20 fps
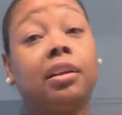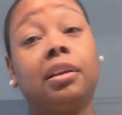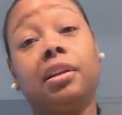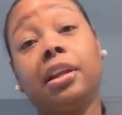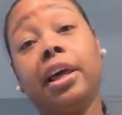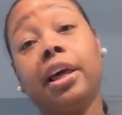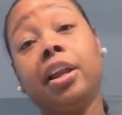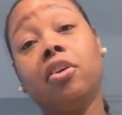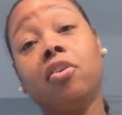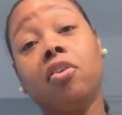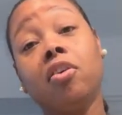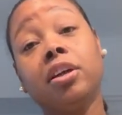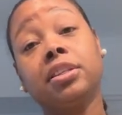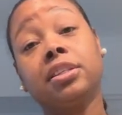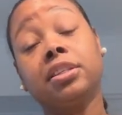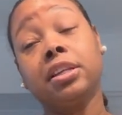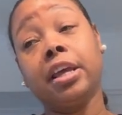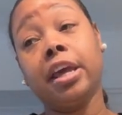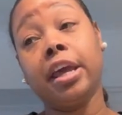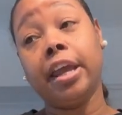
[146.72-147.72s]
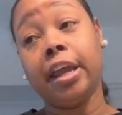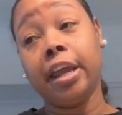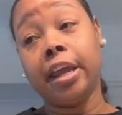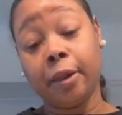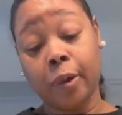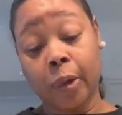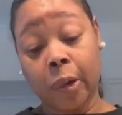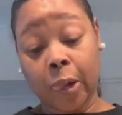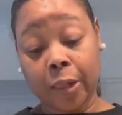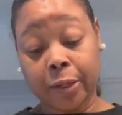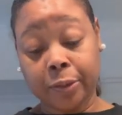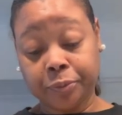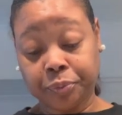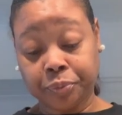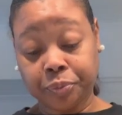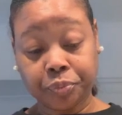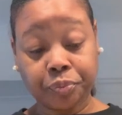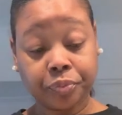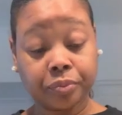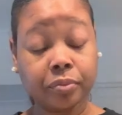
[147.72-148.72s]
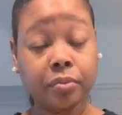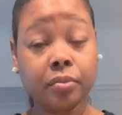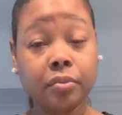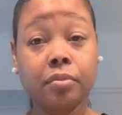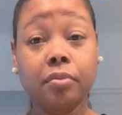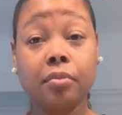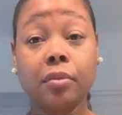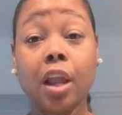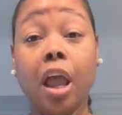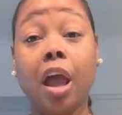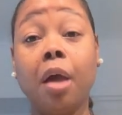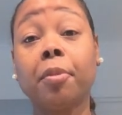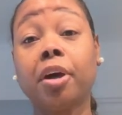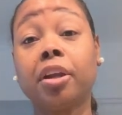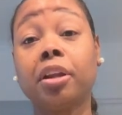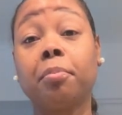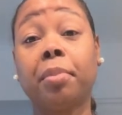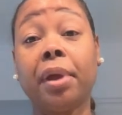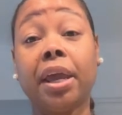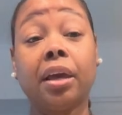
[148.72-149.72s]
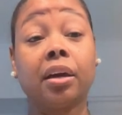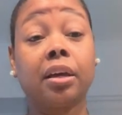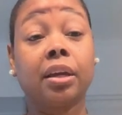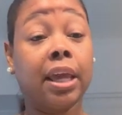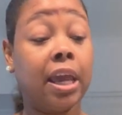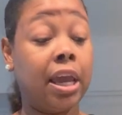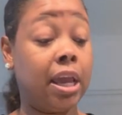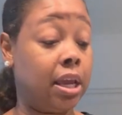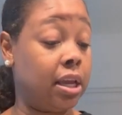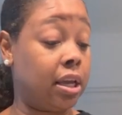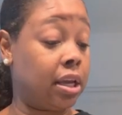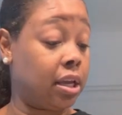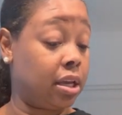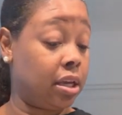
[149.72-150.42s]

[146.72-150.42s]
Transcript: later on today, I'm gonna bake a cake.